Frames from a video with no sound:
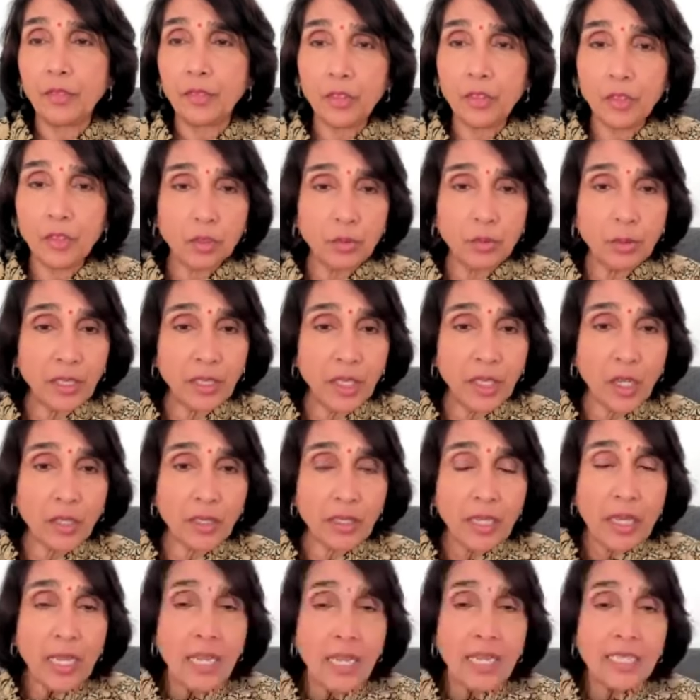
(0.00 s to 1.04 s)
Do we
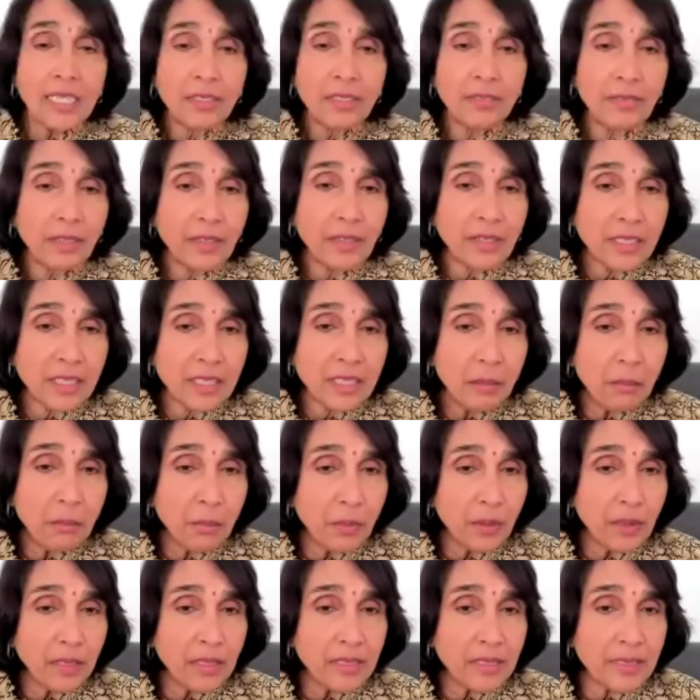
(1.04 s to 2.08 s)
not? It's a very
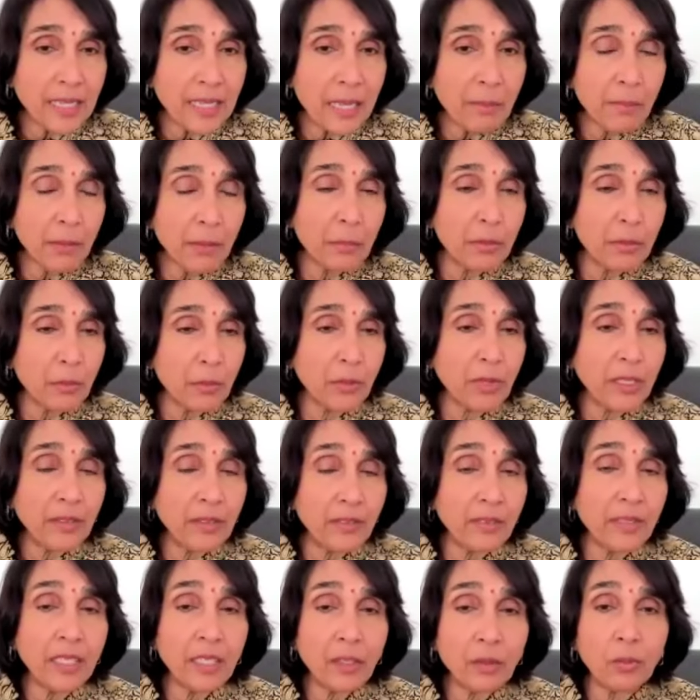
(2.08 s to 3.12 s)
simple example, but we
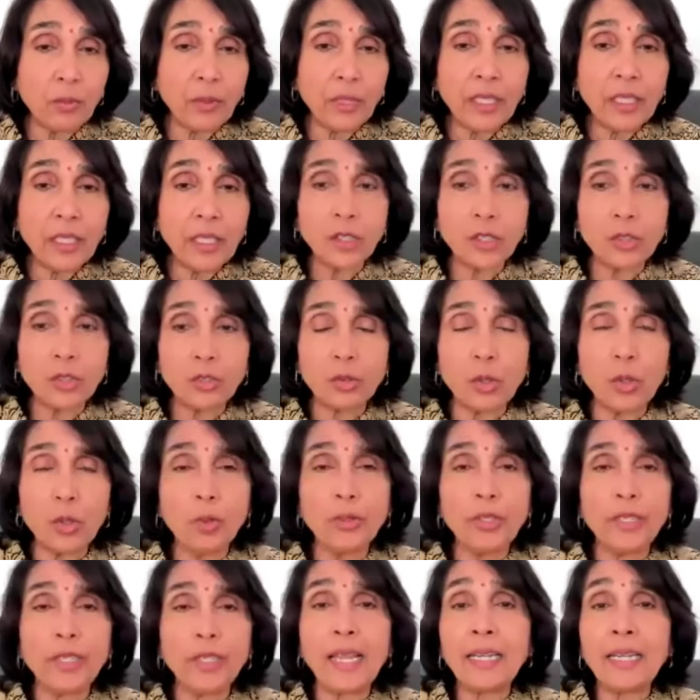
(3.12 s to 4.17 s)
think we
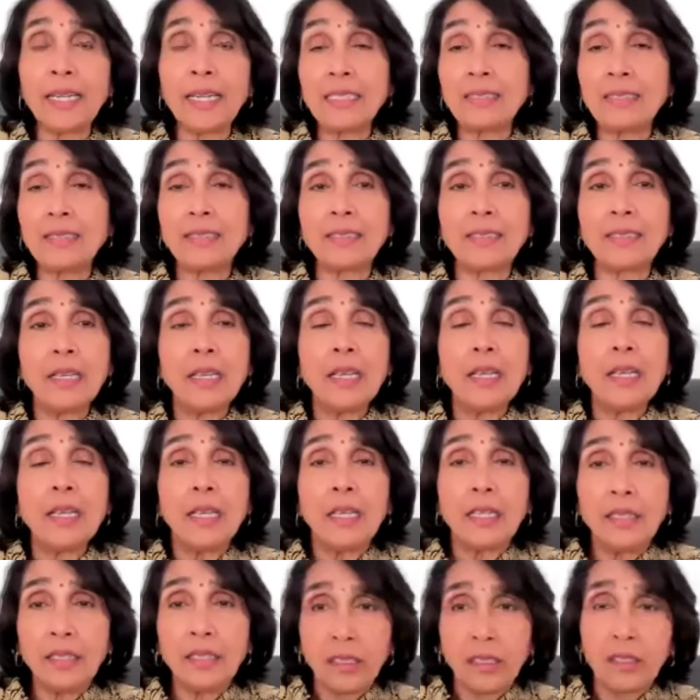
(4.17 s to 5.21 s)
controlled it. And it's
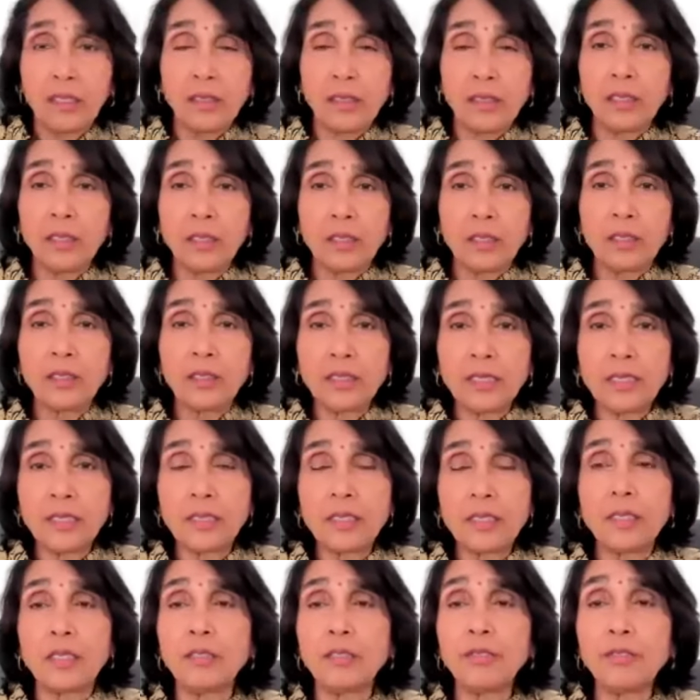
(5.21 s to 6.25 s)
the
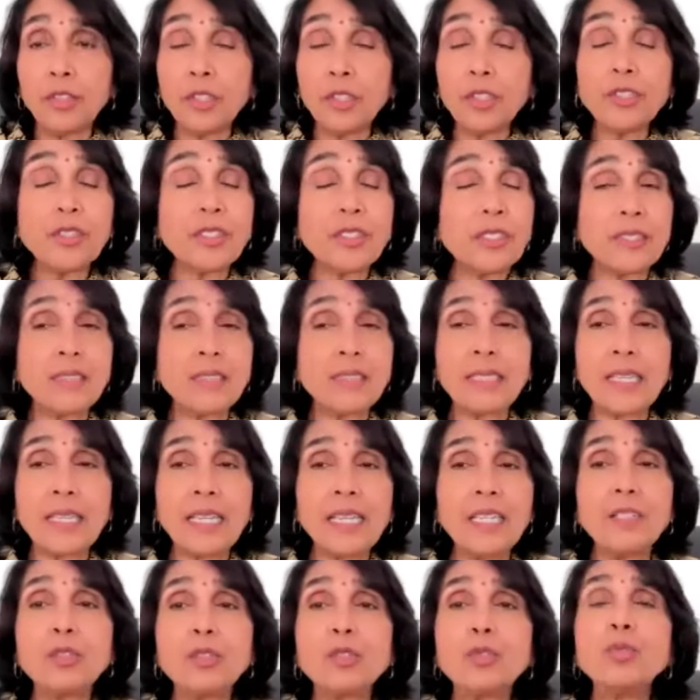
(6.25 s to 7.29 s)
verse is
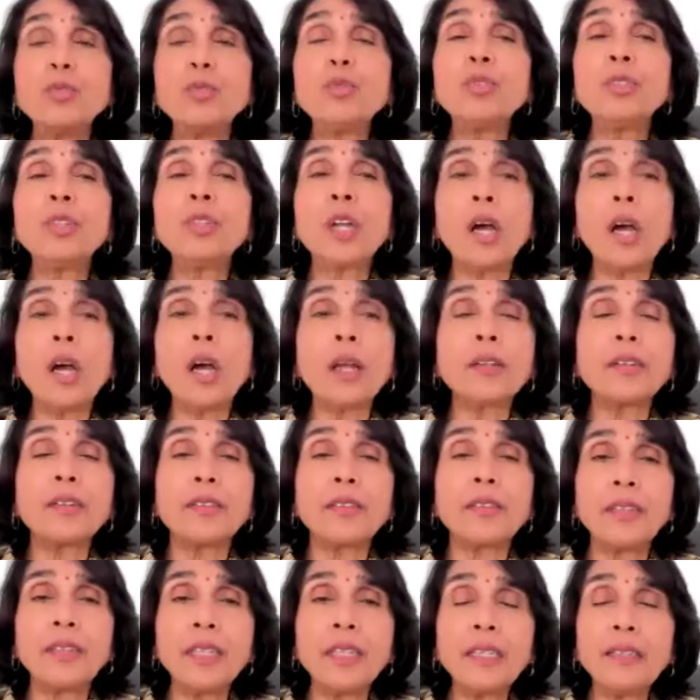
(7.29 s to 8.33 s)
saying, do not
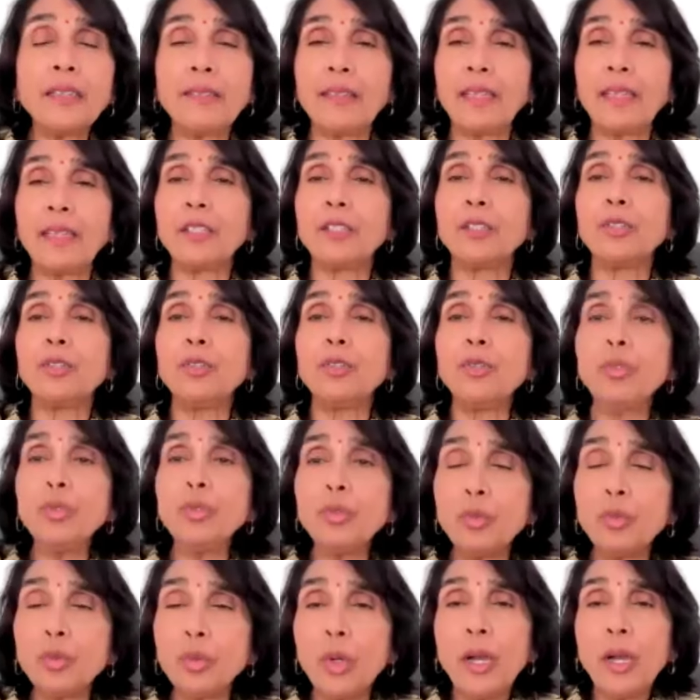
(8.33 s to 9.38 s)
think that
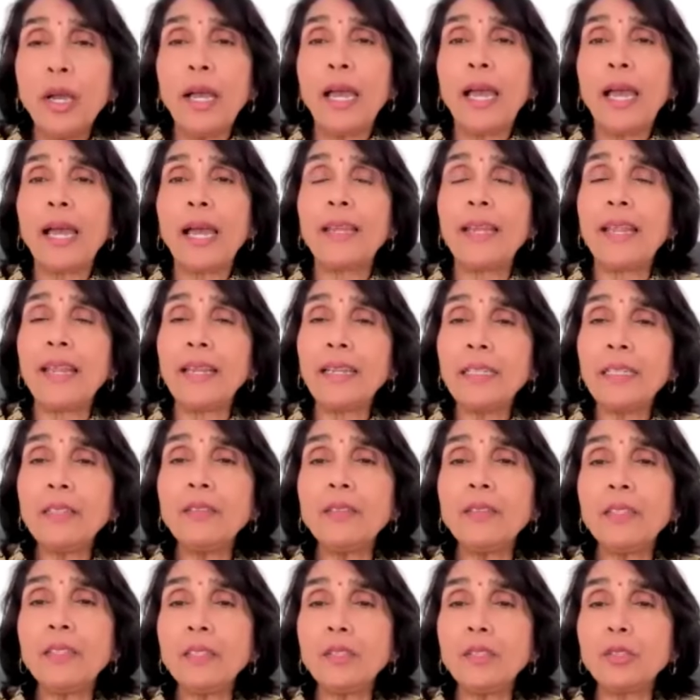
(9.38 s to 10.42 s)
you had
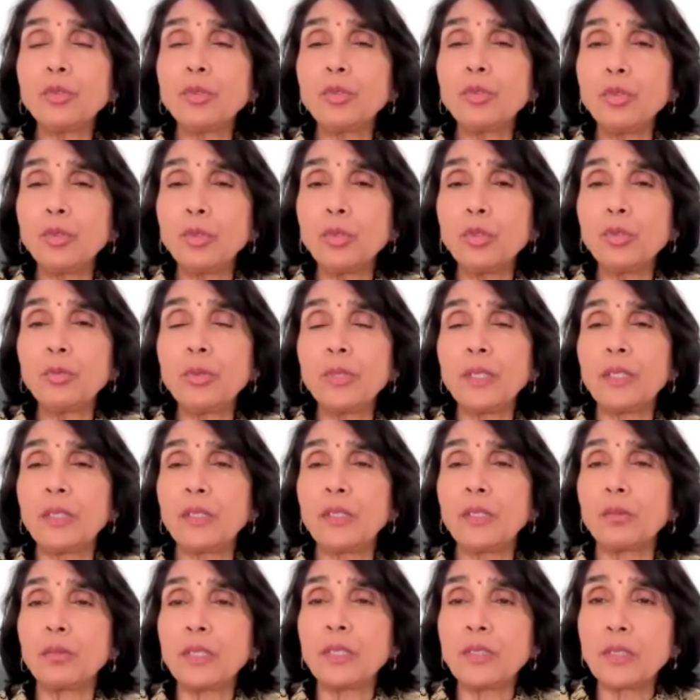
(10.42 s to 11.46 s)
anything to do with
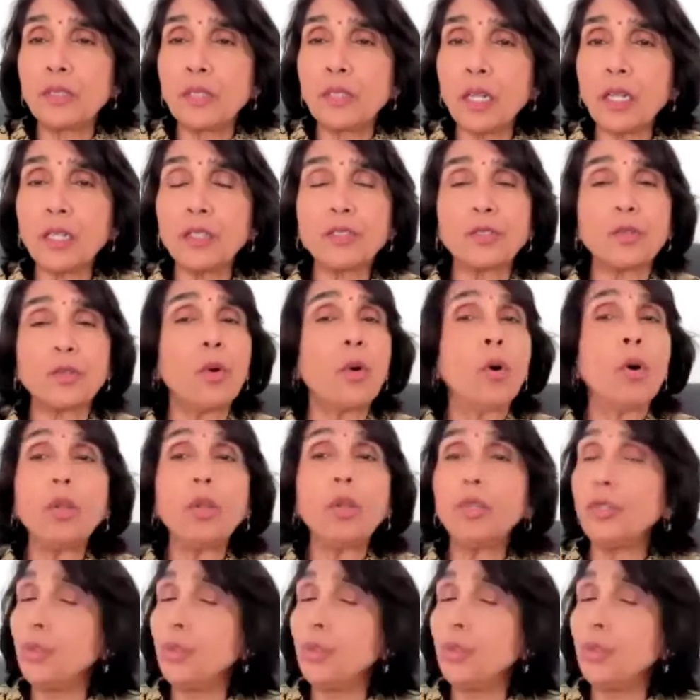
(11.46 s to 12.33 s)
the results. All